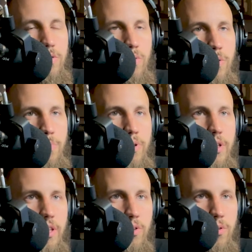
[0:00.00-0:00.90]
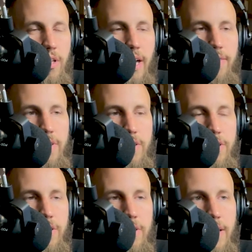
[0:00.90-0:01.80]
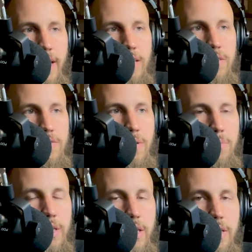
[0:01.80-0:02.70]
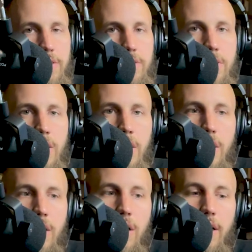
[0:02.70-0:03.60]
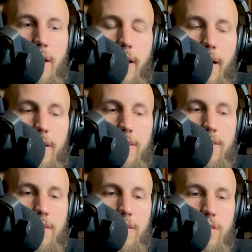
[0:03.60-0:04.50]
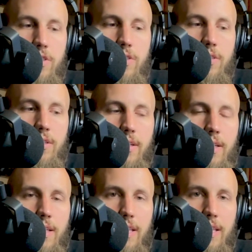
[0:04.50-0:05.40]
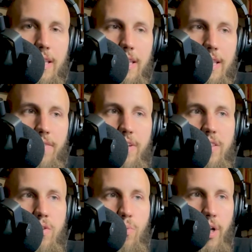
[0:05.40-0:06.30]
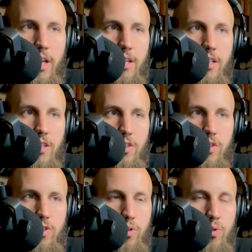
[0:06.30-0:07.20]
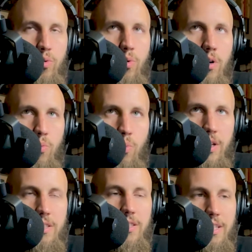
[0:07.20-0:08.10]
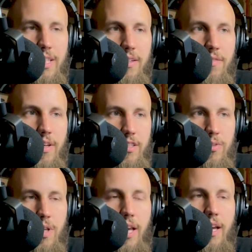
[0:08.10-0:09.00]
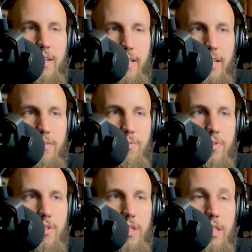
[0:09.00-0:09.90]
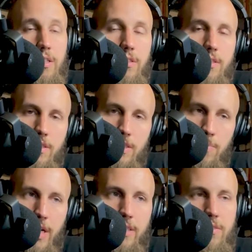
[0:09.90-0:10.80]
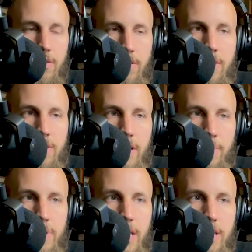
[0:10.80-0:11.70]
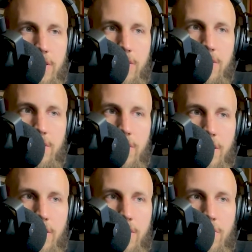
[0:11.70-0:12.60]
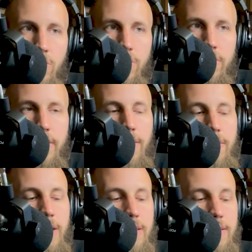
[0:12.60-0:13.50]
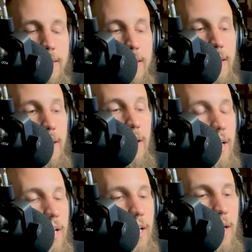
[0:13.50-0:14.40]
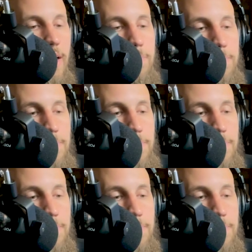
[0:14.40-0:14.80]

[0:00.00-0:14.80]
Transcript: or putting your livelihood in the hands of somebody else and living the way you want to live and you can live despite certain limitations in the world nowadays. And